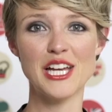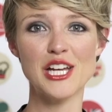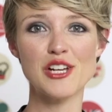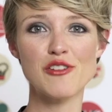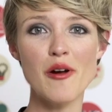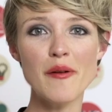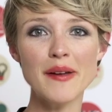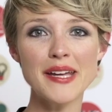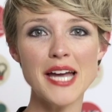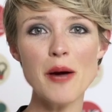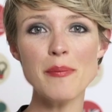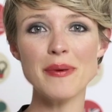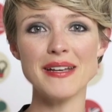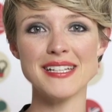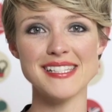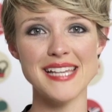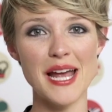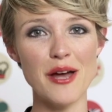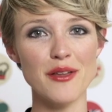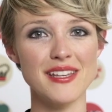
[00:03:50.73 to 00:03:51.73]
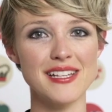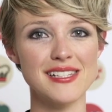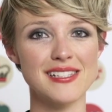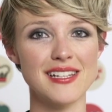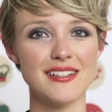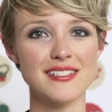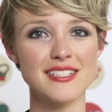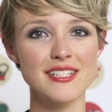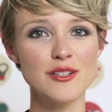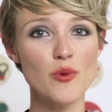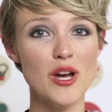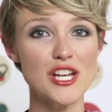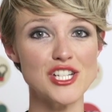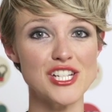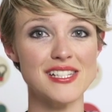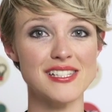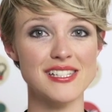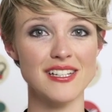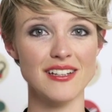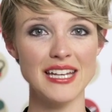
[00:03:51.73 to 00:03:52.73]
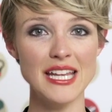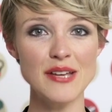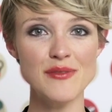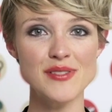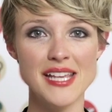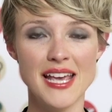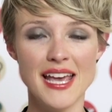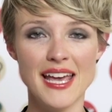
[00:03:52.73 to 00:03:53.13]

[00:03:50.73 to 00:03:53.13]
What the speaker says: Growing up in Southeast London, where she still lives,